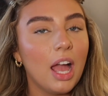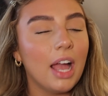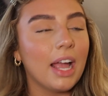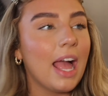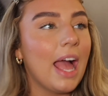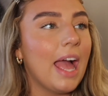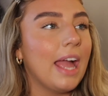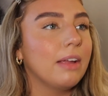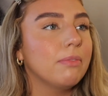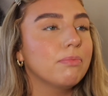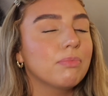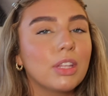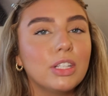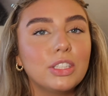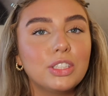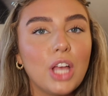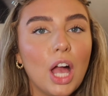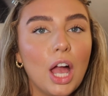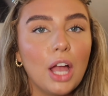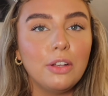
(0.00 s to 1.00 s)
Okay,
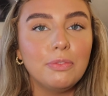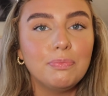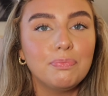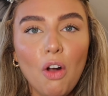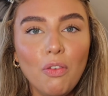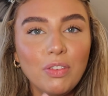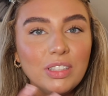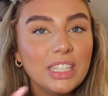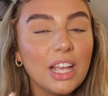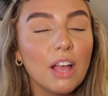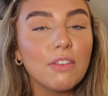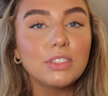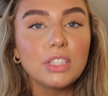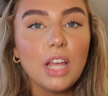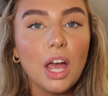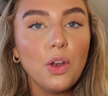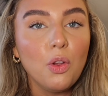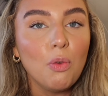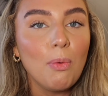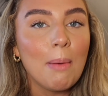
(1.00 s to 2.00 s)
so obviously I've
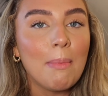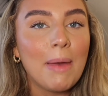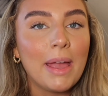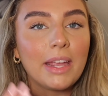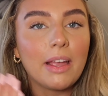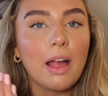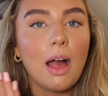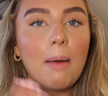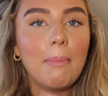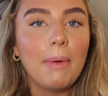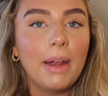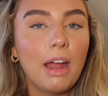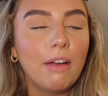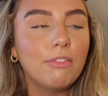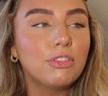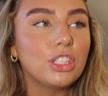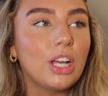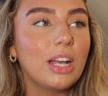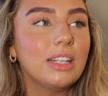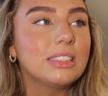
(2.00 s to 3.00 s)
done all my makeup and
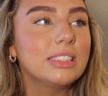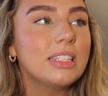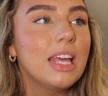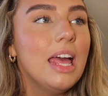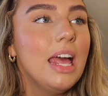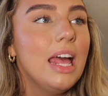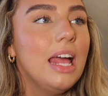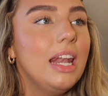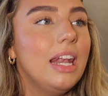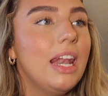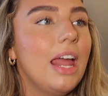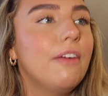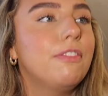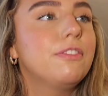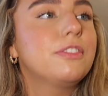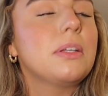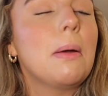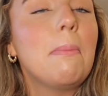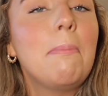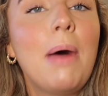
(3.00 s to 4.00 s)
I've just
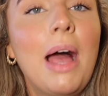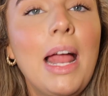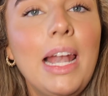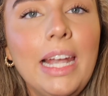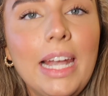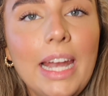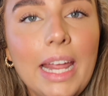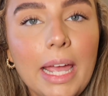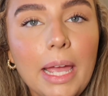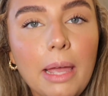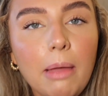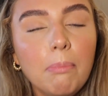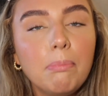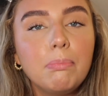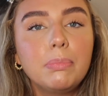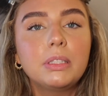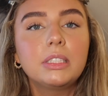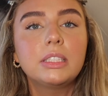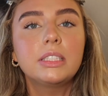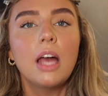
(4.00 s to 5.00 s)
left my
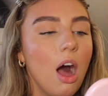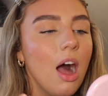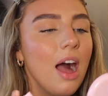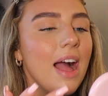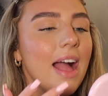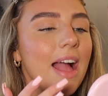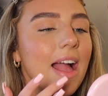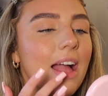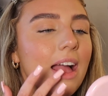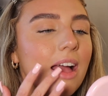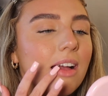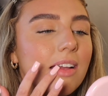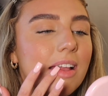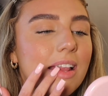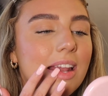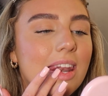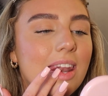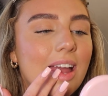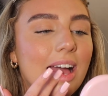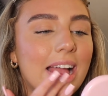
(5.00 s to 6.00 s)
lips. I
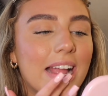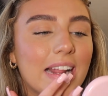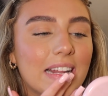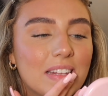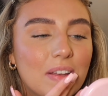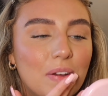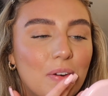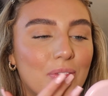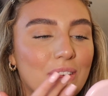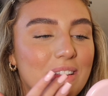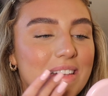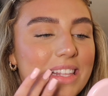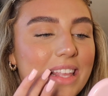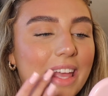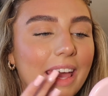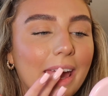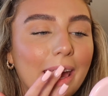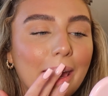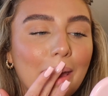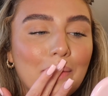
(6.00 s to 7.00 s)
like to
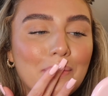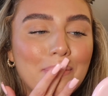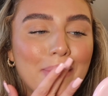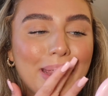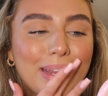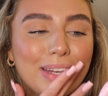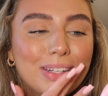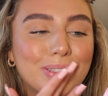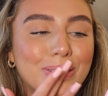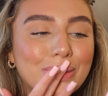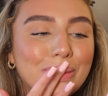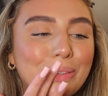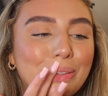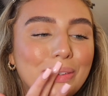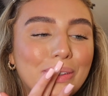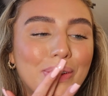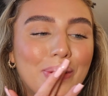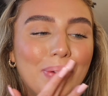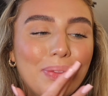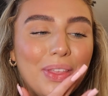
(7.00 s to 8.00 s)
obviously make
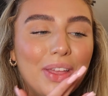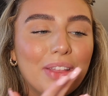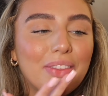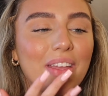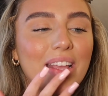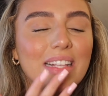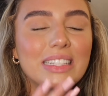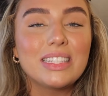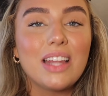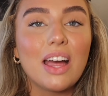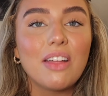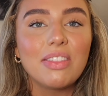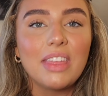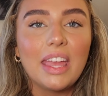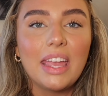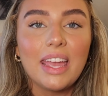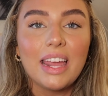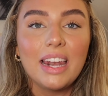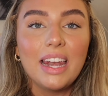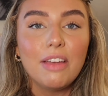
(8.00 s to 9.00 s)
sure that there's
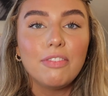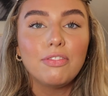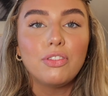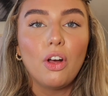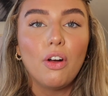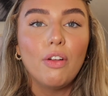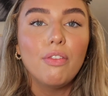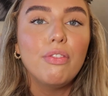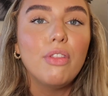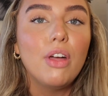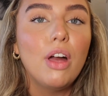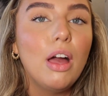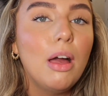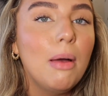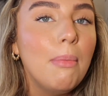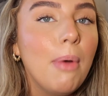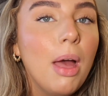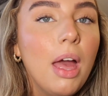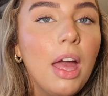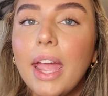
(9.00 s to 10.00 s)
nothing left on
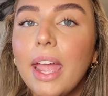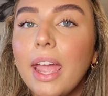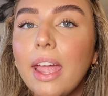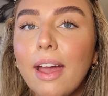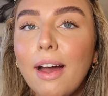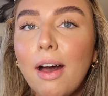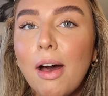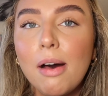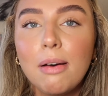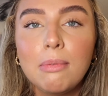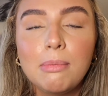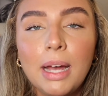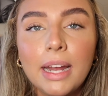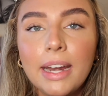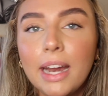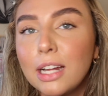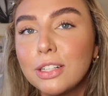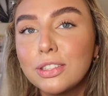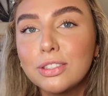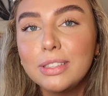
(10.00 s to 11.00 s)
them. Here are my
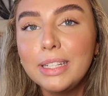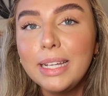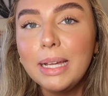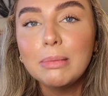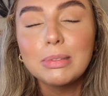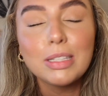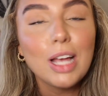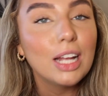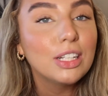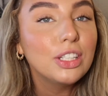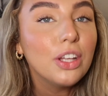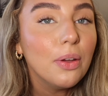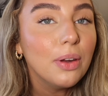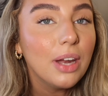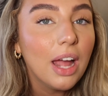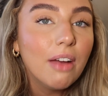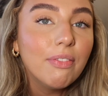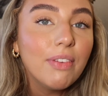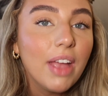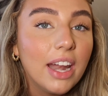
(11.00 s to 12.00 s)
natural lips. I don't
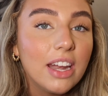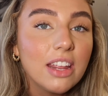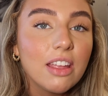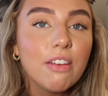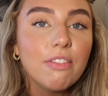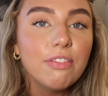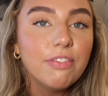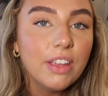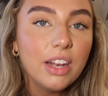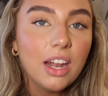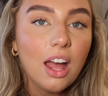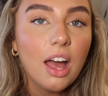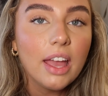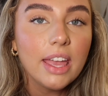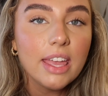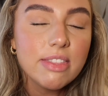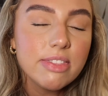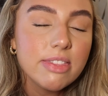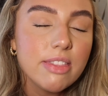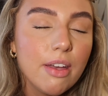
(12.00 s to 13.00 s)
have any filler
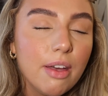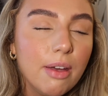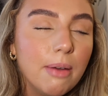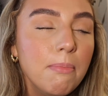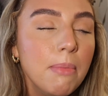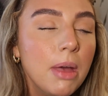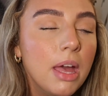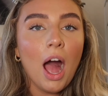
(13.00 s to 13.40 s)
in them.